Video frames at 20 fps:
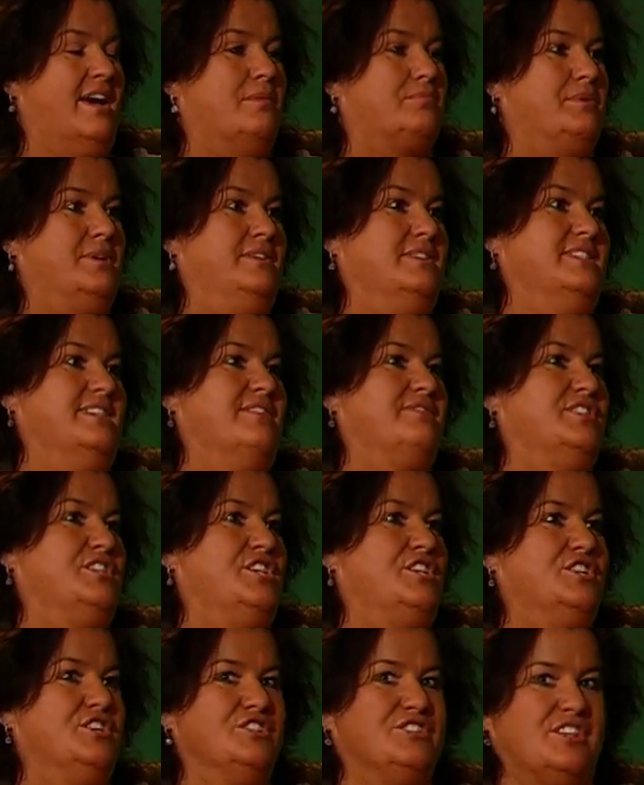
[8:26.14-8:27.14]
in
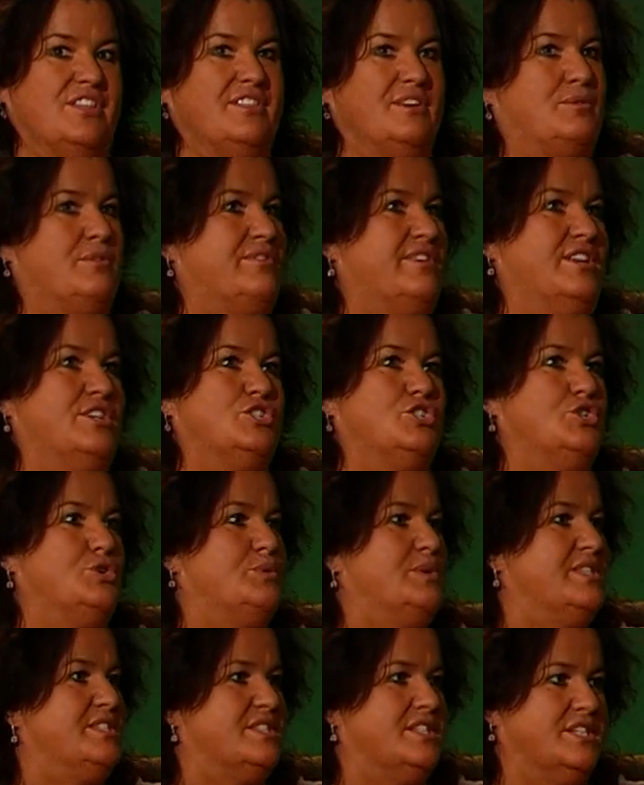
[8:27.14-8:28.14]
17 years, I think we've had 2
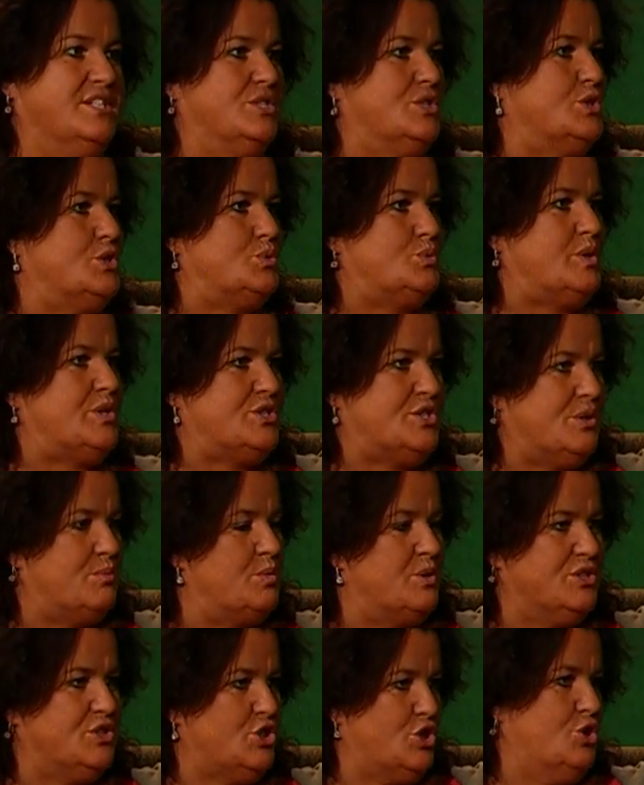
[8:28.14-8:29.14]
incidences where
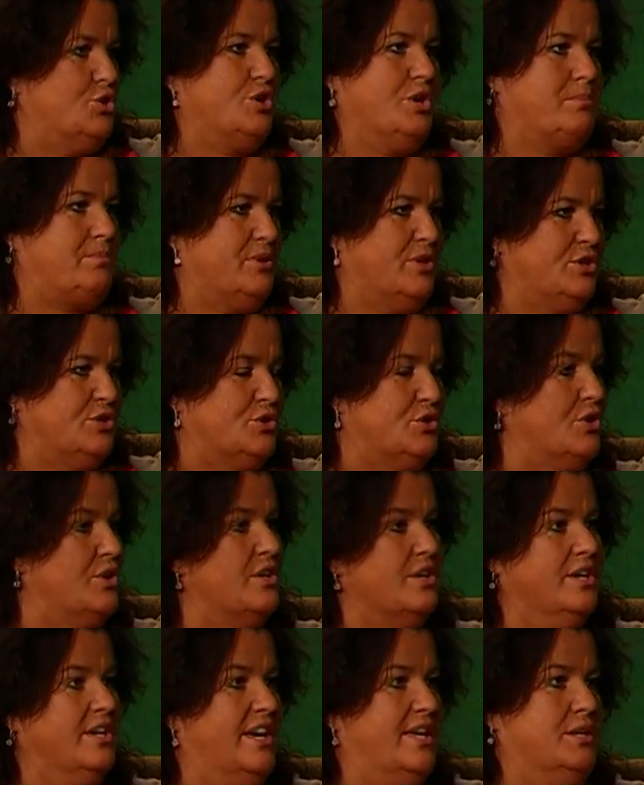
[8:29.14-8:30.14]
someone's shown up at the door
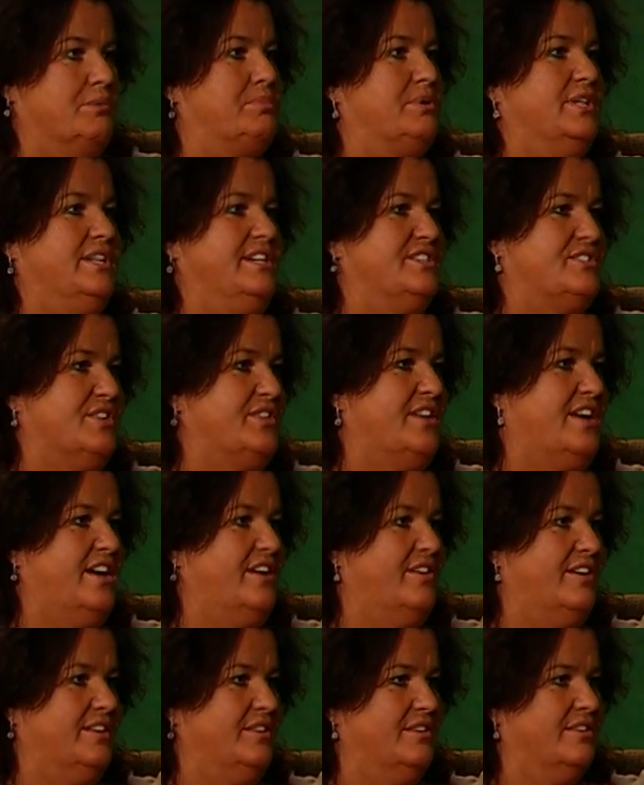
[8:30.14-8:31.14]
and the police are there
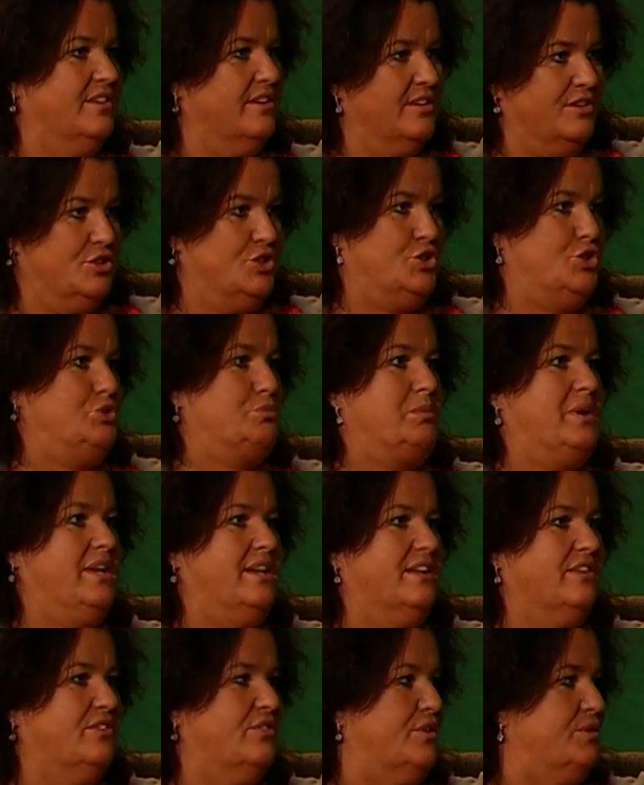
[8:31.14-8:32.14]
in 2
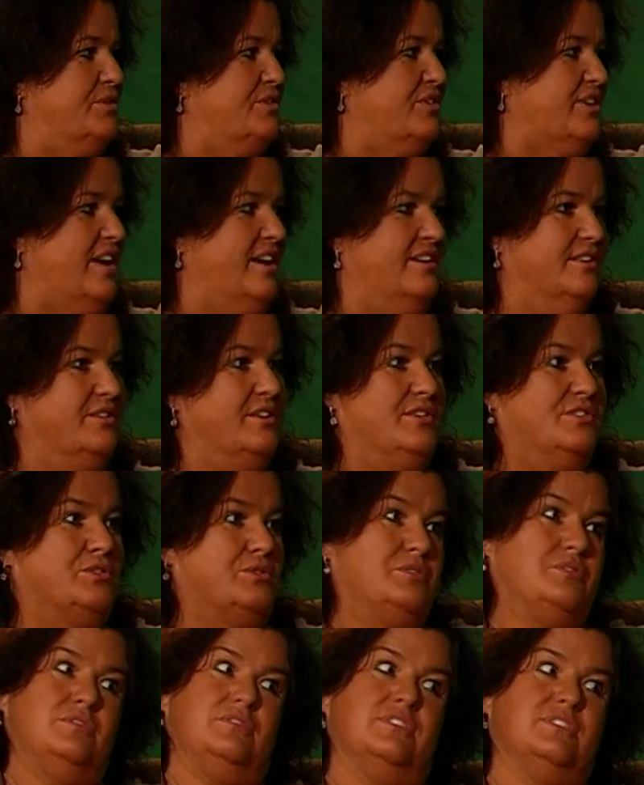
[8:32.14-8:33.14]
minutes. So it's the